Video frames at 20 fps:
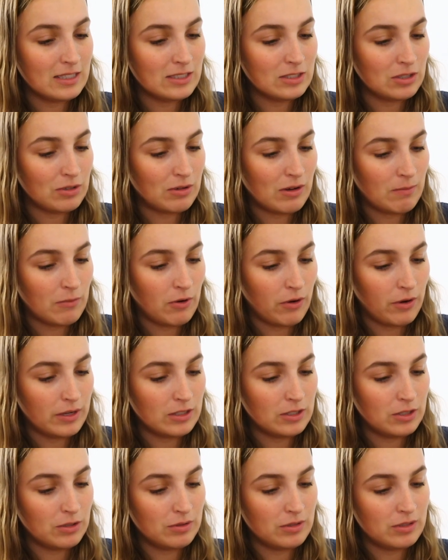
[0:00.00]
so I'm going
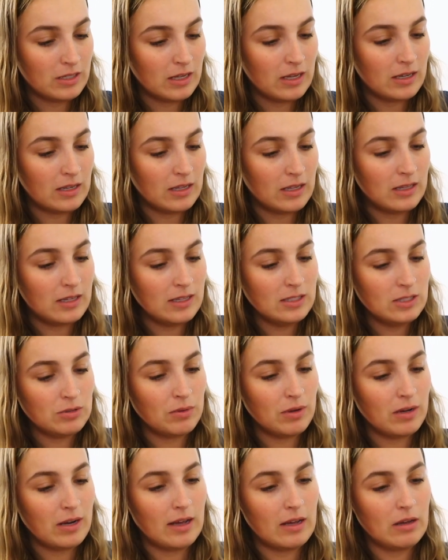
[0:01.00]
to send this
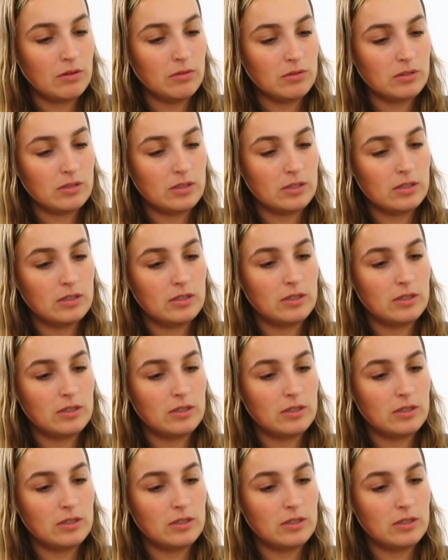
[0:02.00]
one out.